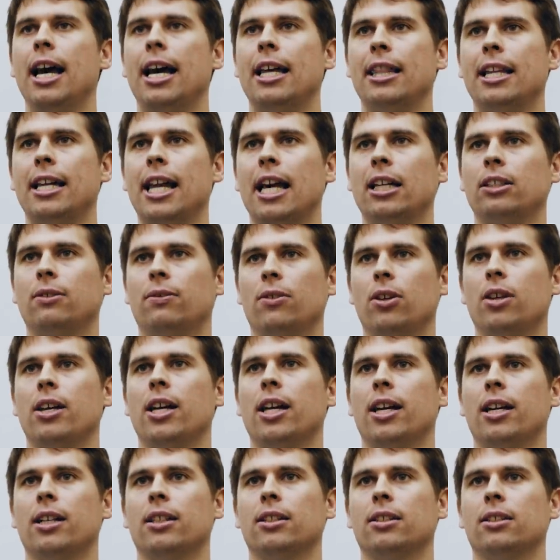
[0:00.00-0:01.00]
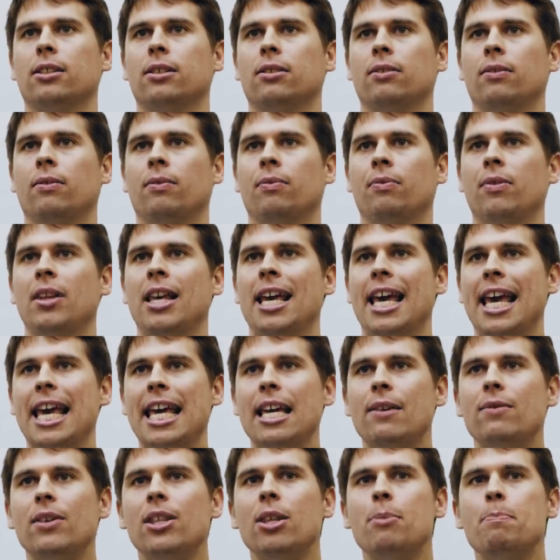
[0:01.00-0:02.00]
in the next few years.
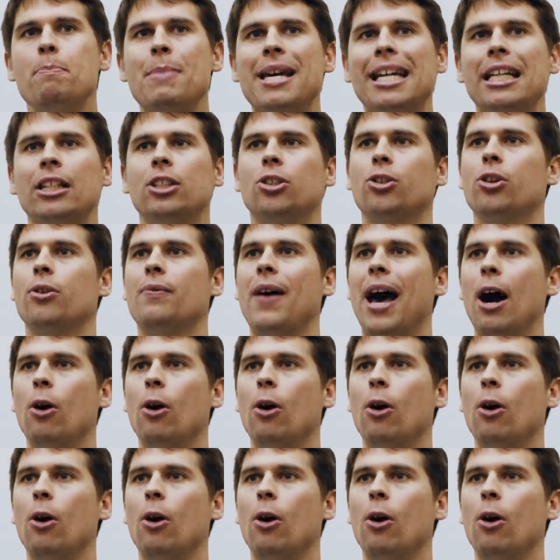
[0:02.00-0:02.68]
Even the Ministry of